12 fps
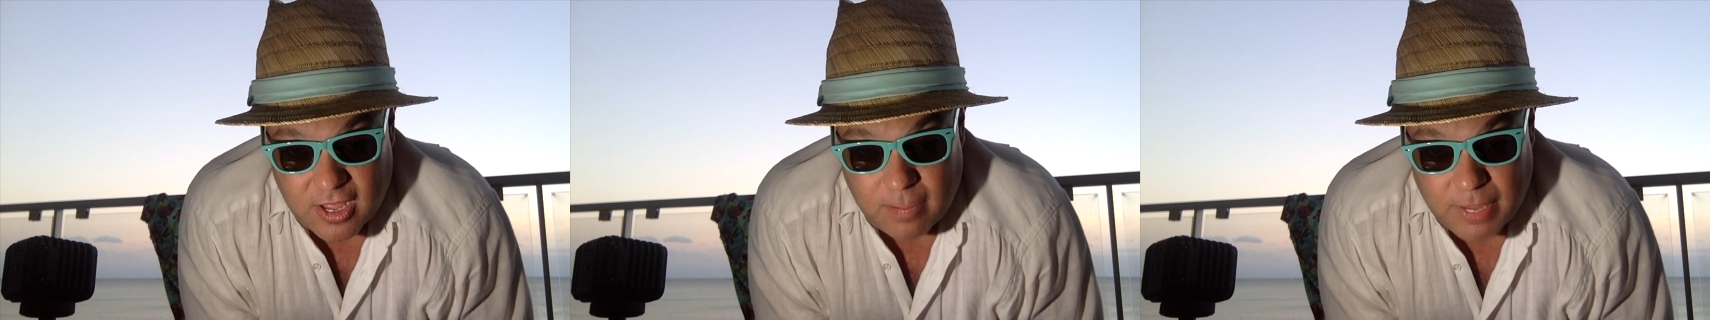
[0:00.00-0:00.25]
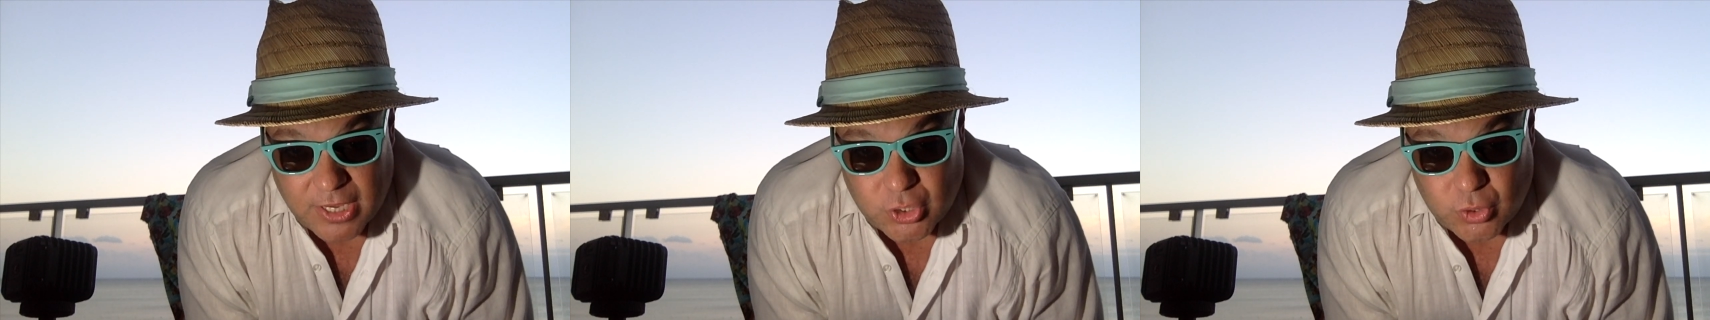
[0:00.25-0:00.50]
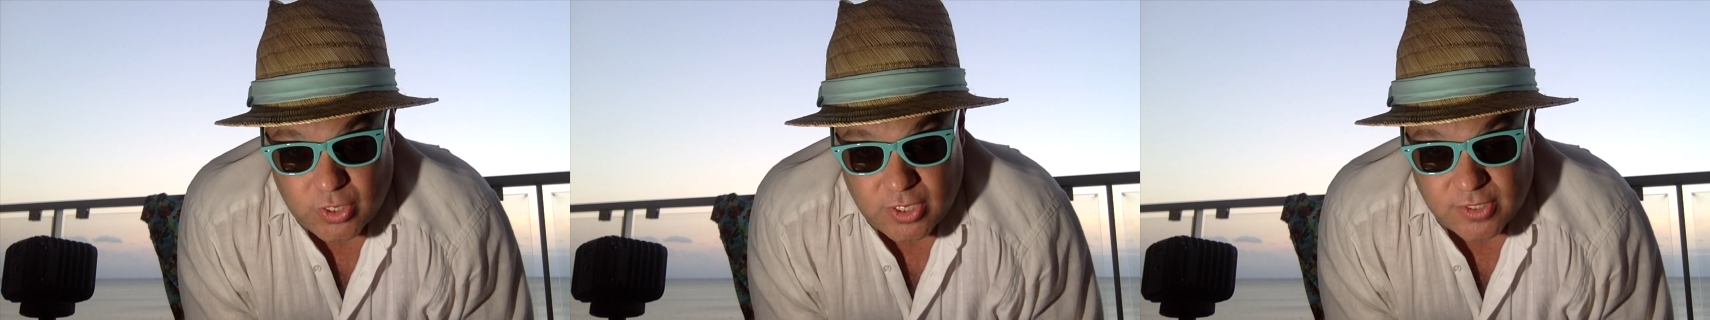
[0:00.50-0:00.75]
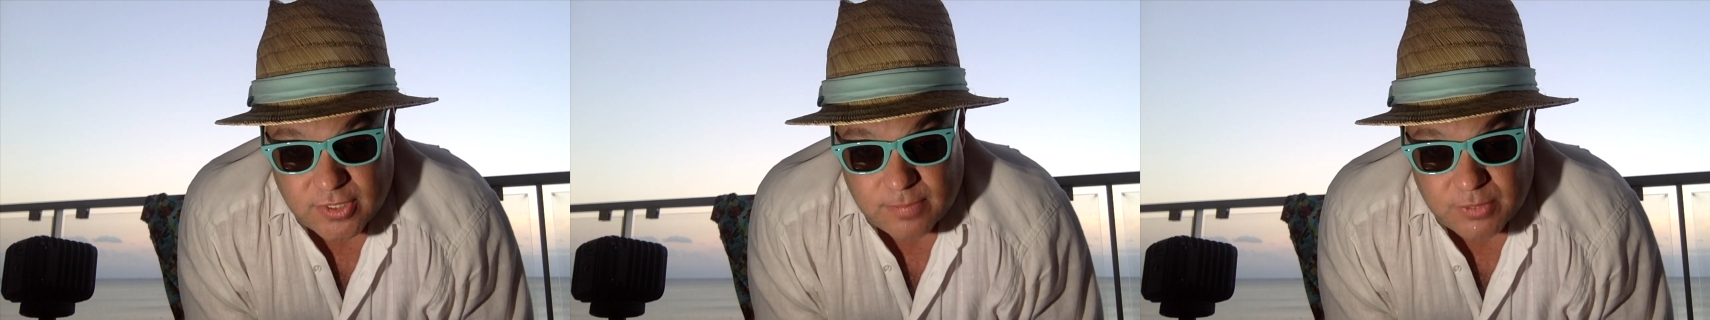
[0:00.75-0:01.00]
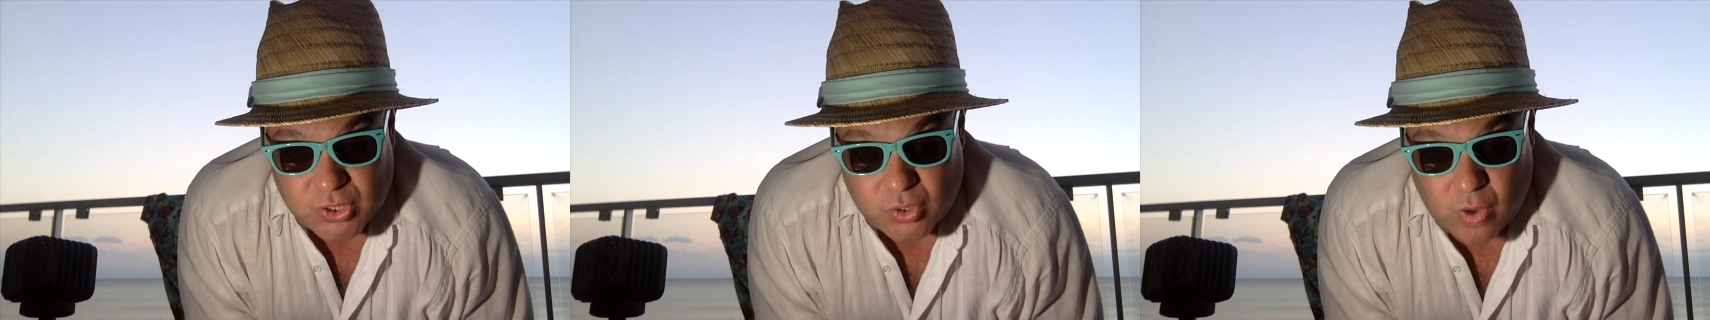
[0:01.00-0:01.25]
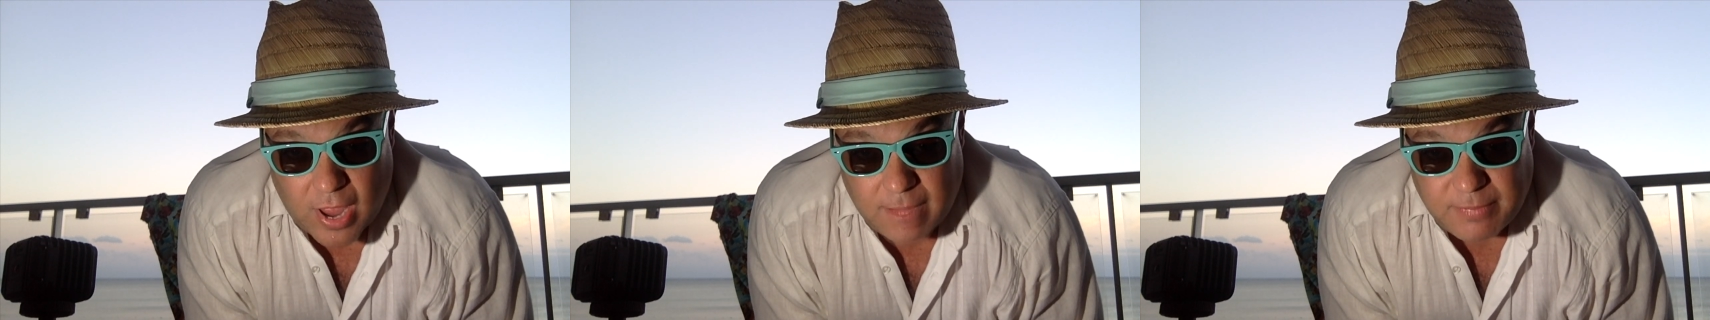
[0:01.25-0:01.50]
Make sure you
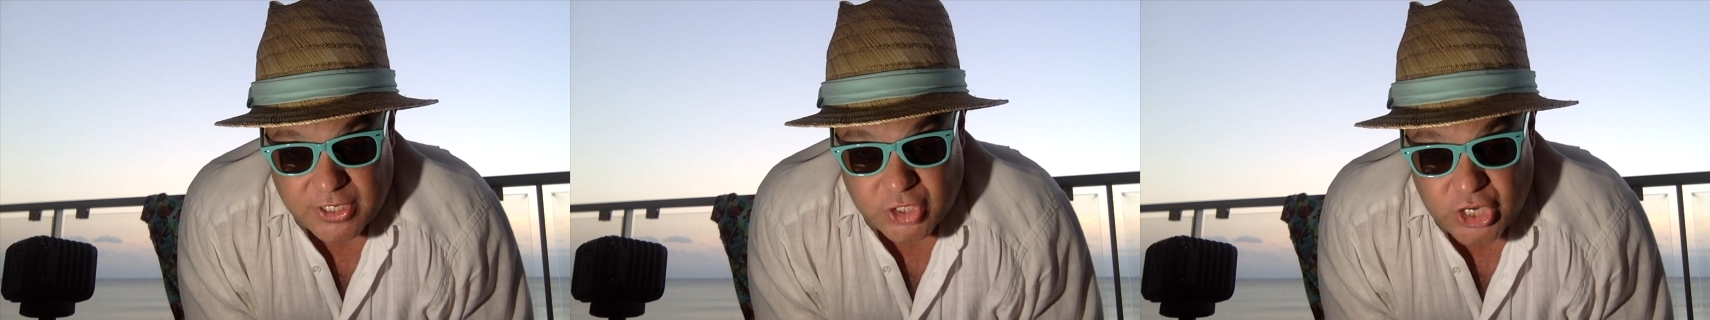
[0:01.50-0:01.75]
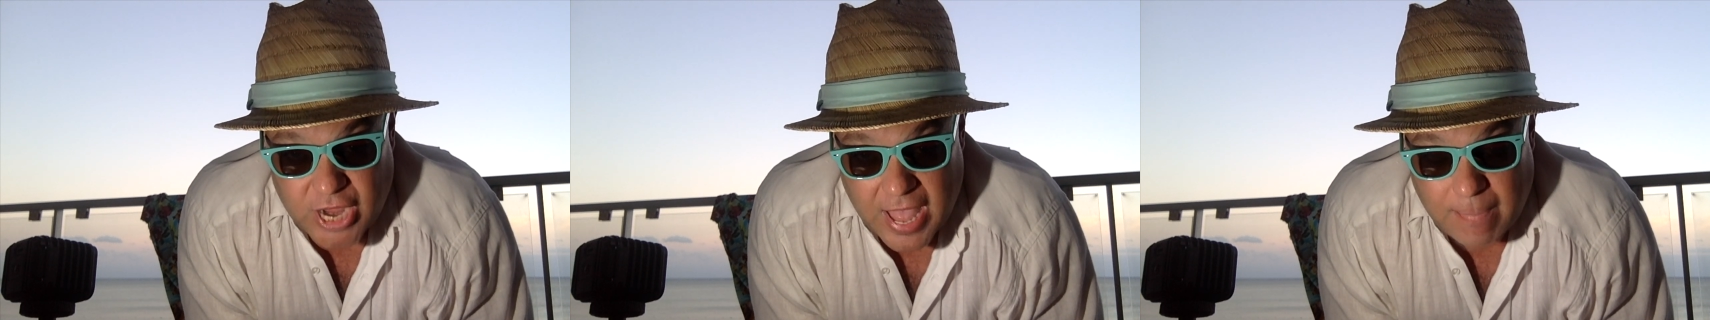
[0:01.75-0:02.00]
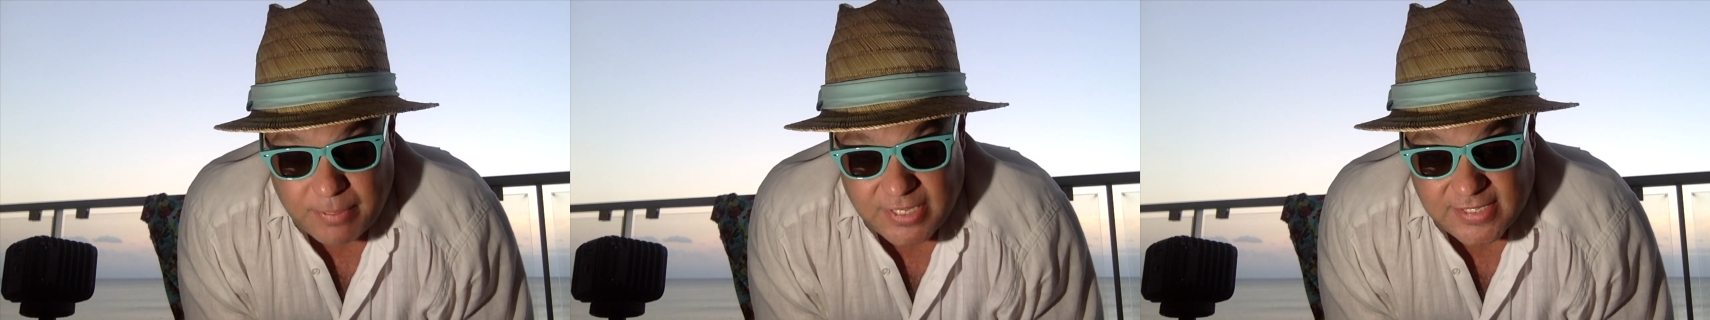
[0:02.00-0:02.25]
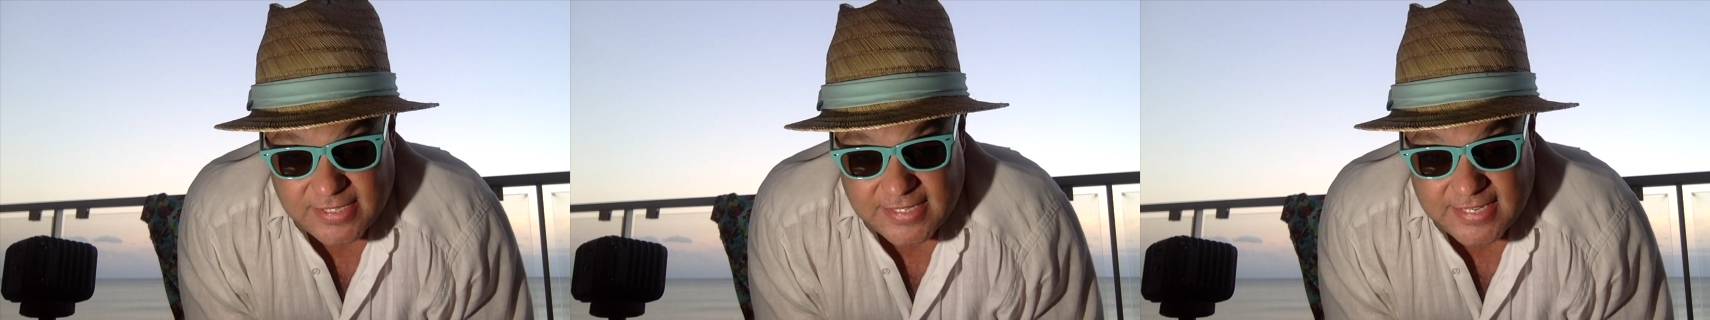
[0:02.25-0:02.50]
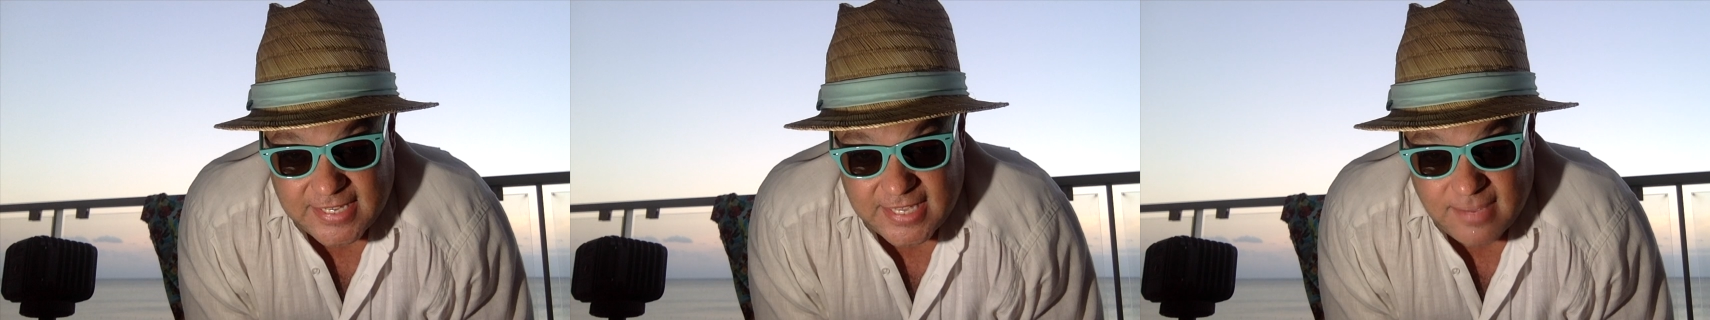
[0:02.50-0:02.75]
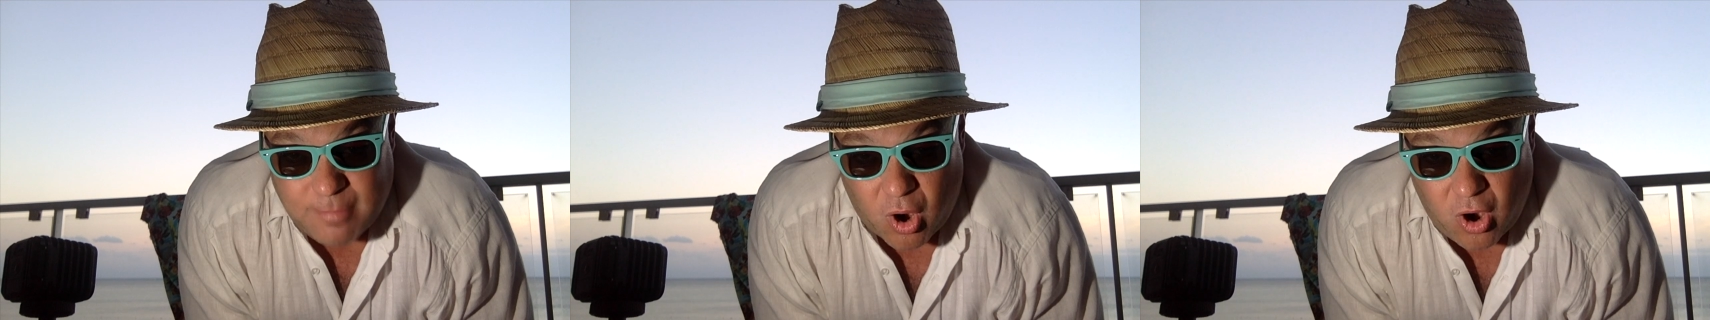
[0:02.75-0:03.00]
subscribe to Chappie's
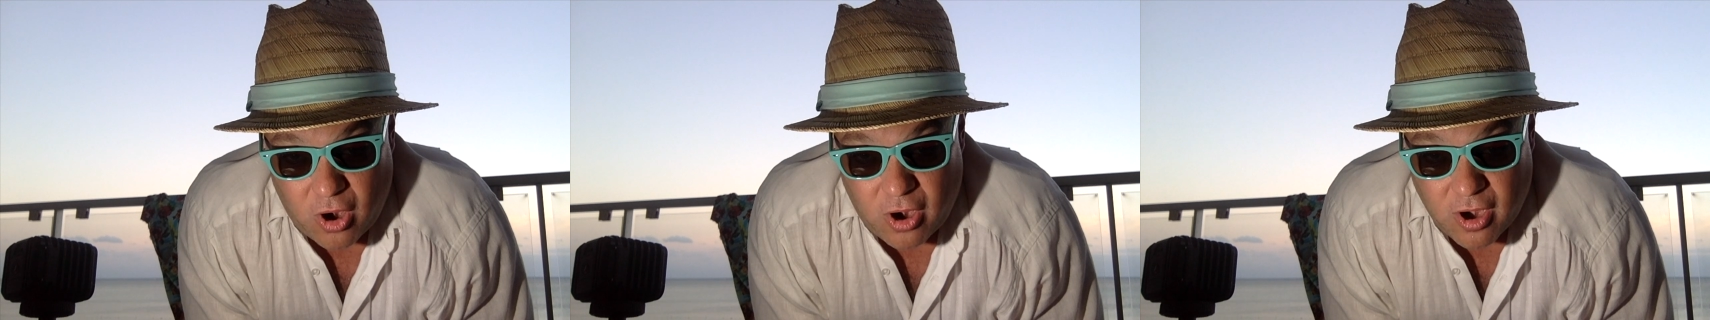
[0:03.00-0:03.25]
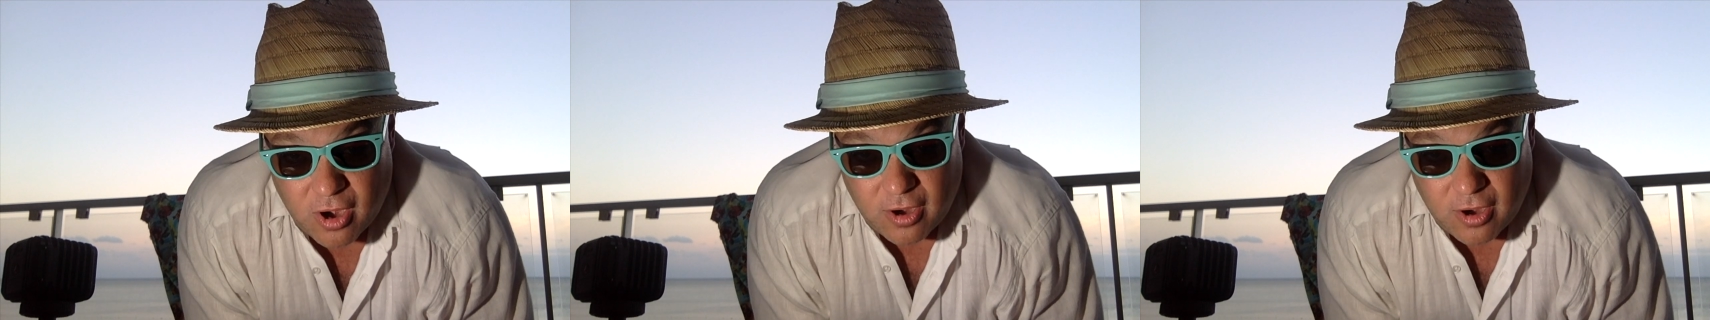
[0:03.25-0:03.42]
Tiki Bar.